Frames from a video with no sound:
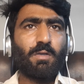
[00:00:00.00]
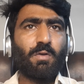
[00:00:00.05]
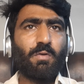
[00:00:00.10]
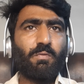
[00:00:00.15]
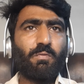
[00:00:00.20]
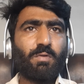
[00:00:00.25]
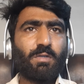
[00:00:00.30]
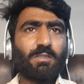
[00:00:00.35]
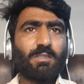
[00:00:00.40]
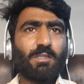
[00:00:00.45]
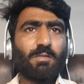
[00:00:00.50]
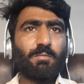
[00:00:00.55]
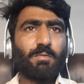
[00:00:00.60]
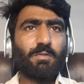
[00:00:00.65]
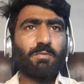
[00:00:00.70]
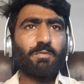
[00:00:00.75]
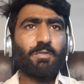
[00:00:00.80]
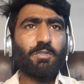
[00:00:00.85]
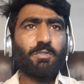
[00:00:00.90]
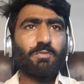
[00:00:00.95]
Working
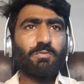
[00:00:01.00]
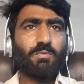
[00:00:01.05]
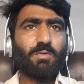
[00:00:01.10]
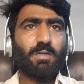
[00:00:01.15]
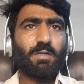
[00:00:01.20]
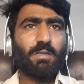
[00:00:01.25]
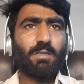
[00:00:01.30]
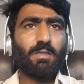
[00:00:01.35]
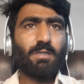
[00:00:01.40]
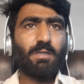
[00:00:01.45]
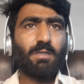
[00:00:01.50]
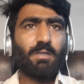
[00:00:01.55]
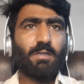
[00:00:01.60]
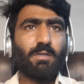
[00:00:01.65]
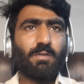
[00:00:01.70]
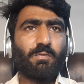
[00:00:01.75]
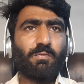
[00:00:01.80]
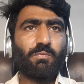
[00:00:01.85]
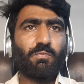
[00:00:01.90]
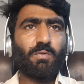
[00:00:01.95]
between your
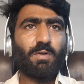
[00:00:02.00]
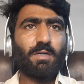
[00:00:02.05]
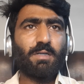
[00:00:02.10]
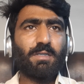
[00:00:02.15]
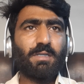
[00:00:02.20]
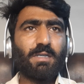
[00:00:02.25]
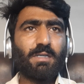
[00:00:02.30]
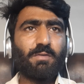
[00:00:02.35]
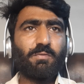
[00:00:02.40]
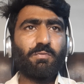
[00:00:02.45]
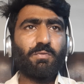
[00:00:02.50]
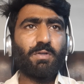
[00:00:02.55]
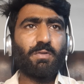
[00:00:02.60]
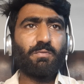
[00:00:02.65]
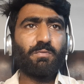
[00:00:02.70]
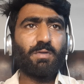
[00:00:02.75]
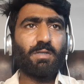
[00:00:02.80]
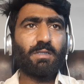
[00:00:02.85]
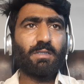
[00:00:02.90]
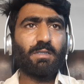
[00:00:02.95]
front-end
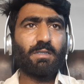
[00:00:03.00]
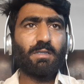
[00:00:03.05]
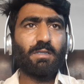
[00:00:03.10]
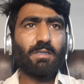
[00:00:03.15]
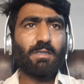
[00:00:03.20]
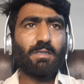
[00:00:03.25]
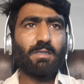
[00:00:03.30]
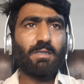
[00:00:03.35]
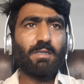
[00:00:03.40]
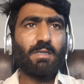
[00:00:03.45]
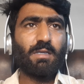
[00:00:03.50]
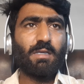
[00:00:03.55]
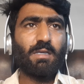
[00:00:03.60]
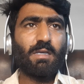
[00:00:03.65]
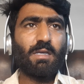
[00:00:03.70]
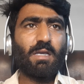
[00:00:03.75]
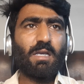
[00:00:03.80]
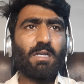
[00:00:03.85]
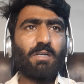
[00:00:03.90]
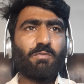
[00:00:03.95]
framework
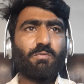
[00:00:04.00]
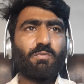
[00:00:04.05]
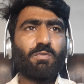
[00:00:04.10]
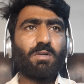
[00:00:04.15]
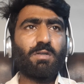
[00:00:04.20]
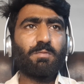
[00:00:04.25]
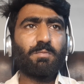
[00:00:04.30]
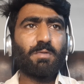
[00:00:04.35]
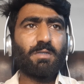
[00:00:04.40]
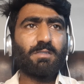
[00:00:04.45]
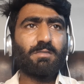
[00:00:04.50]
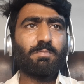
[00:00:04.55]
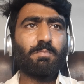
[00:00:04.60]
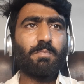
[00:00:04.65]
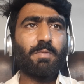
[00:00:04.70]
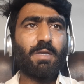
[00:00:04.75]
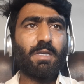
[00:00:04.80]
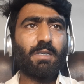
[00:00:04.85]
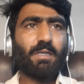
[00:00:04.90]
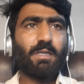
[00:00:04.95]
and WordPress
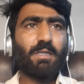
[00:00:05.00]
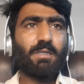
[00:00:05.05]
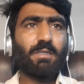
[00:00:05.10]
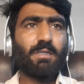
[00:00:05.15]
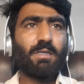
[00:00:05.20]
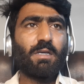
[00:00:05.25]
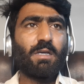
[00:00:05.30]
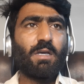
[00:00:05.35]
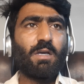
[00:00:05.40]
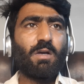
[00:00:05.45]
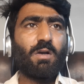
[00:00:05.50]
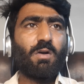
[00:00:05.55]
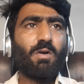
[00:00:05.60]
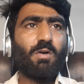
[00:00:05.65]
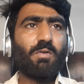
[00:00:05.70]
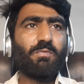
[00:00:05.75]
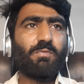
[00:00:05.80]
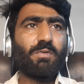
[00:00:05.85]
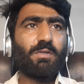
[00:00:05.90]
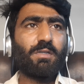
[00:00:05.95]
backend
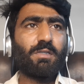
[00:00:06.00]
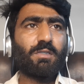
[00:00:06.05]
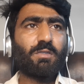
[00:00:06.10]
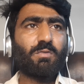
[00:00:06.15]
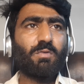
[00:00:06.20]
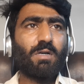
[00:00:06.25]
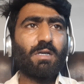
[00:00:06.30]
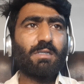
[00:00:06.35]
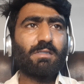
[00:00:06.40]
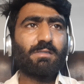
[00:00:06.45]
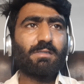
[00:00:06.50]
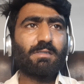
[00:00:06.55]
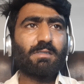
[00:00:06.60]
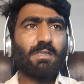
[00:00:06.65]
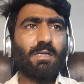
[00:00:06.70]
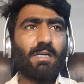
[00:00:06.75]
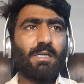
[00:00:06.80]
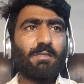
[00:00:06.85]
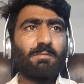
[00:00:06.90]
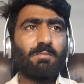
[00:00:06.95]
often requires
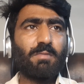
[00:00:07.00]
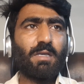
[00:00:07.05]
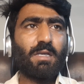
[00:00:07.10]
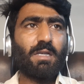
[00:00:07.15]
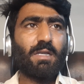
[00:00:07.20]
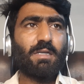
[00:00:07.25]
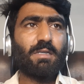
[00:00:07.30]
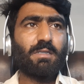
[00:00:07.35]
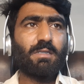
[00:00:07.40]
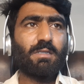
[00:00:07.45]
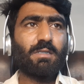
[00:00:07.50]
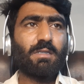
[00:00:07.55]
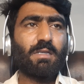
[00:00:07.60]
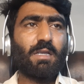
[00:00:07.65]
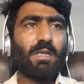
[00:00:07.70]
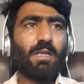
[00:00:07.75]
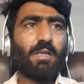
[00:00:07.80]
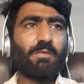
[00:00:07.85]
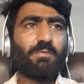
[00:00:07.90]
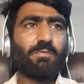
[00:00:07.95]
time and
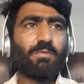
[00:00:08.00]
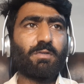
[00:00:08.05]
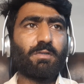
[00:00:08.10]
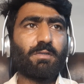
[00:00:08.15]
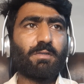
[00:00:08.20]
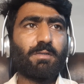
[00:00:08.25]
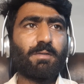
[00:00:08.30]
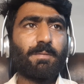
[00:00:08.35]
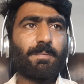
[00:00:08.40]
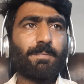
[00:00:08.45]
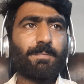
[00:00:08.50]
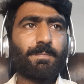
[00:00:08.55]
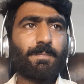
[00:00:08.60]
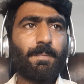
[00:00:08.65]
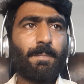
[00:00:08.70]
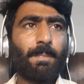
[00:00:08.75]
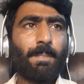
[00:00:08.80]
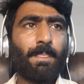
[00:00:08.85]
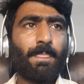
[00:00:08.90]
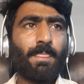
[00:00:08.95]
effort,
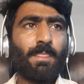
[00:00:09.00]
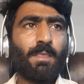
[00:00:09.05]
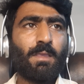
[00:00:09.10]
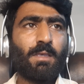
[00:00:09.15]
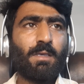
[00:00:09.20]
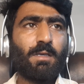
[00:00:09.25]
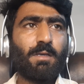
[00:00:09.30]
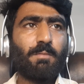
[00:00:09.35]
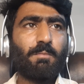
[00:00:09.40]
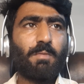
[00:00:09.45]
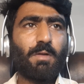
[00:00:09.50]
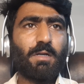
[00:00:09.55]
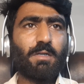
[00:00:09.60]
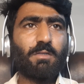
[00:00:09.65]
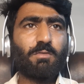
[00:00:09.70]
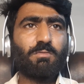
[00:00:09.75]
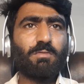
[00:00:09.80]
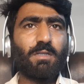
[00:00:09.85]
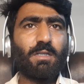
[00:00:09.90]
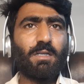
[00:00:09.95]

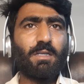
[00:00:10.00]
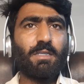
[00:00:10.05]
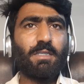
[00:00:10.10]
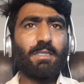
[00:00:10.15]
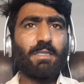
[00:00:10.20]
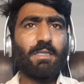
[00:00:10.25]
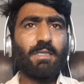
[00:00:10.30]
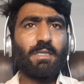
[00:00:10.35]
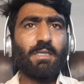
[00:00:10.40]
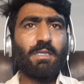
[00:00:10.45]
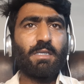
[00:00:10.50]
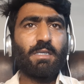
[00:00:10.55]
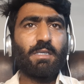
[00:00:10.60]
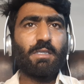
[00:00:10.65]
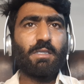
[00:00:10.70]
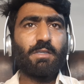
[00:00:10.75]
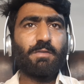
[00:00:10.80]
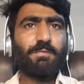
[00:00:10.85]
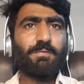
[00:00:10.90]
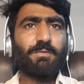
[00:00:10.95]
particularly
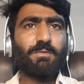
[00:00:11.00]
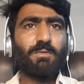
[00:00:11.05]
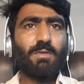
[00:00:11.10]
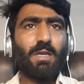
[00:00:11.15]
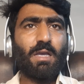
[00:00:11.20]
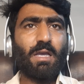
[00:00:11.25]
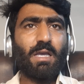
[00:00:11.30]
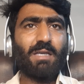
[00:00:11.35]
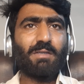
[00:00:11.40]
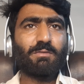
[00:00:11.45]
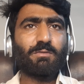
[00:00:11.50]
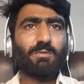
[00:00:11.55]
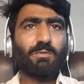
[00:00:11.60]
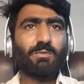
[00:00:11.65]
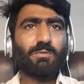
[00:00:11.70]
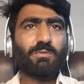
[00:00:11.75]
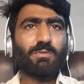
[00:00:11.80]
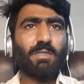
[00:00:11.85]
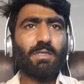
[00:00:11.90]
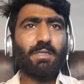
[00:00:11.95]
if you have to
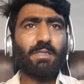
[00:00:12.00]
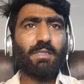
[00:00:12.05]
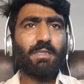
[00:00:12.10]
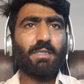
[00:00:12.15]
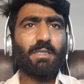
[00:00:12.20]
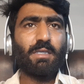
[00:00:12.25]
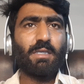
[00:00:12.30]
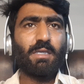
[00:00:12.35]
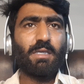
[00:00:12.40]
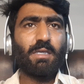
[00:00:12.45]
study